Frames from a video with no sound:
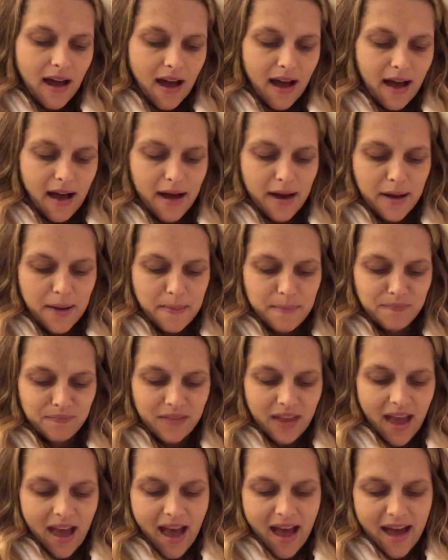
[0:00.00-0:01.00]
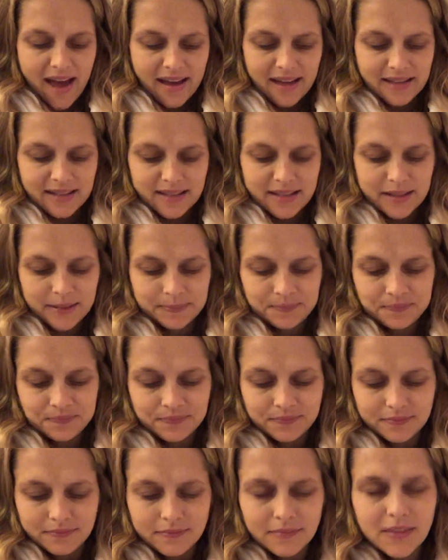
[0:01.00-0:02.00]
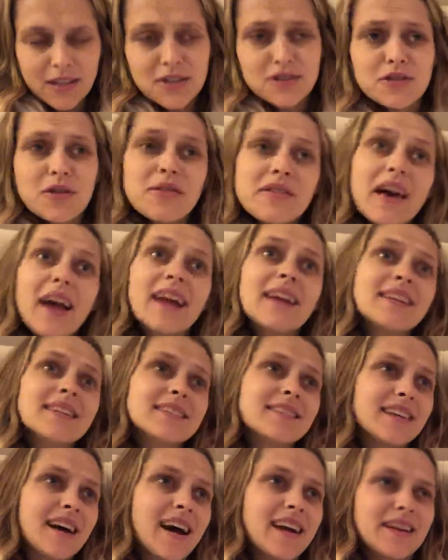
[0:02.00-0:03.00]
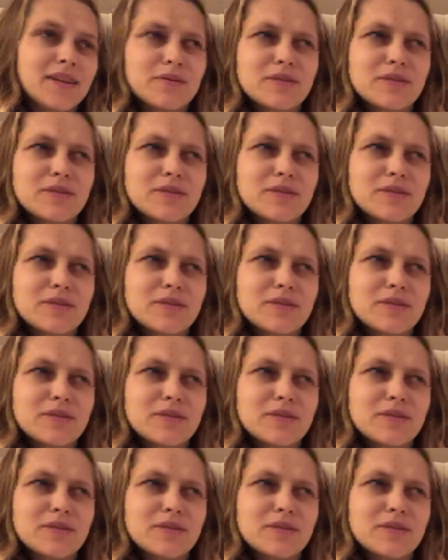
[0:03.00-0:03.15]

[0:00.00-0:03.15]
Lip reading: and So they decided,